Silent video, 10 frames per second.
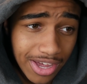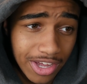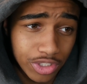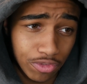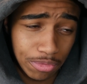
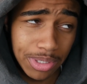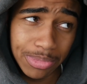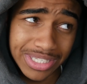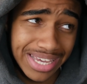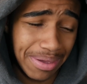So for me to be
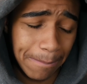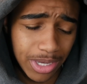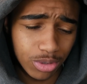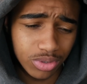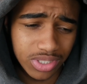taking
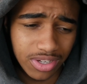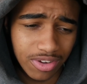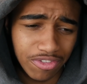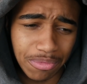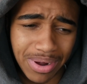pills
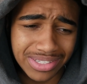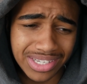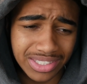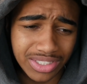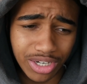for my
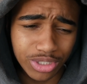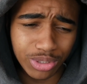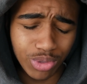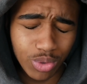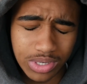
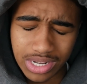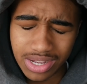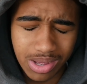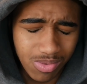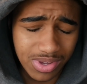testosterone
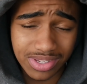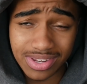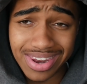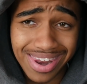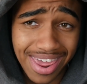was
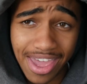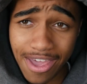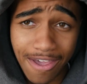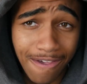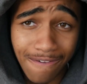
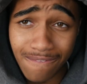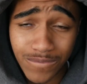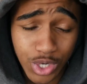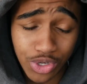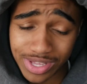
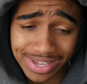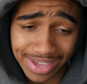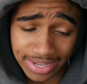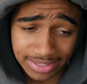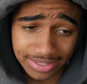never the
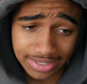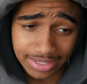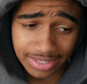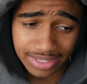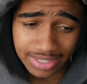case.
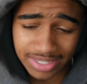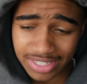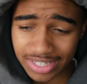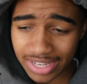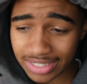
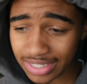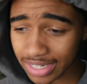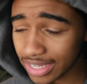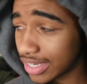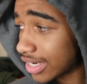I
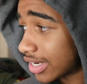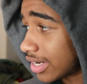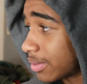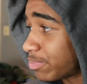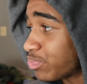take
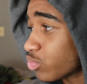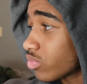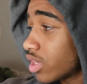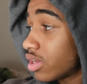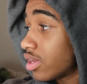um,
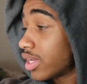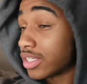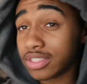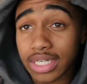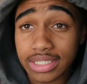
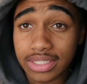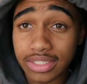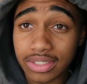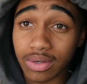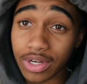injections,
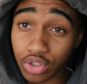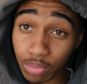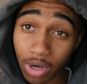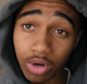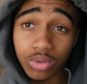so I do
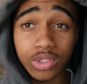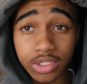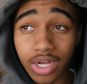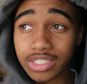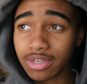my own
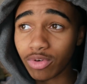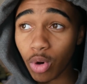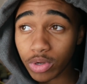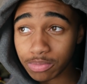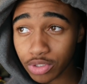shots. I've
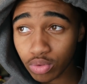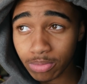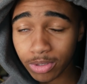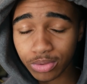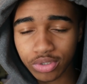always been doing
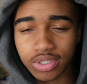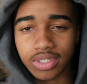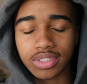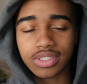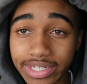my own shots.